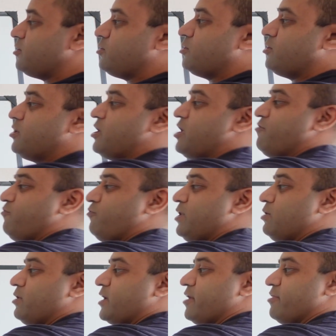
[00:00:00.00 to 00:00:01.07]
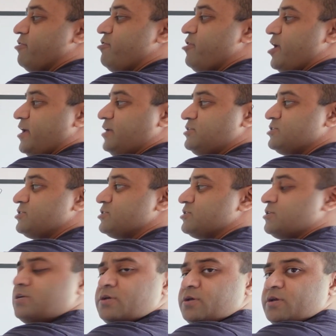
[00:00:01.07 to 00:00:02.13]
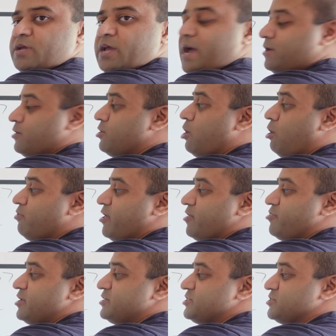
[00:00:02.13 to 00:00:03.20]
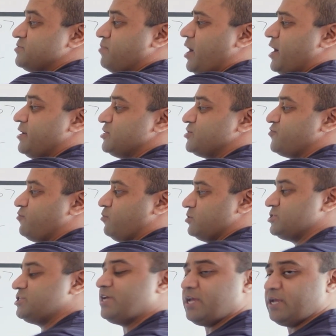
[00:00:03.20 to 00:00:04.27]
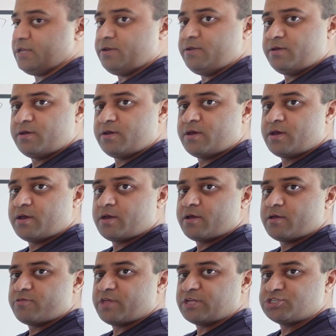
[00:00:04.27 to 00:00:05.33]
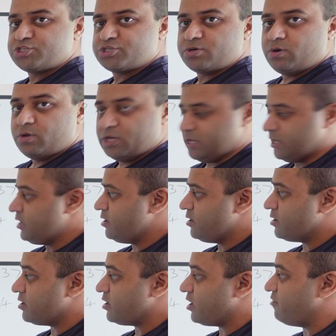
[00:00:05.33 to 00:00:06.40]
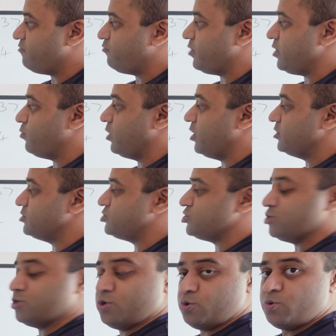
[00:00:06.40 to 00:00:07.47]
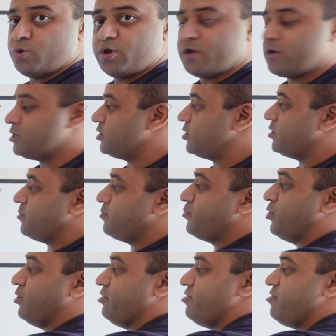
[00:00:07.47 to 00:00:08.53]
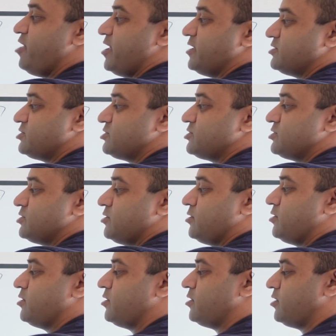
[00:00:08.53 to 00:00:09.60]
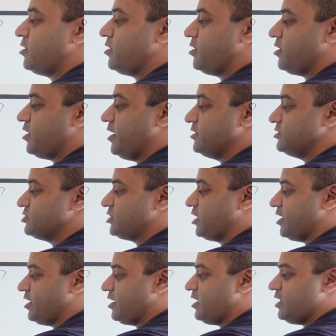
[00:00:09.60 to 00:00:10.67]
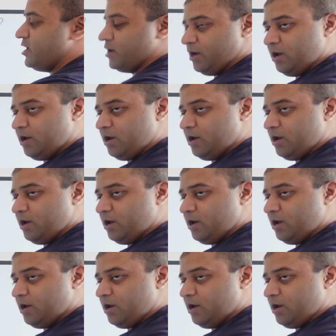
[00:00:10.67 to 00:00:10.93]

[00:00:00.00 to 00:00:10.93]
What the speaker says: if we look at this and know that this is minus 14, then surely if we were to put this inside here,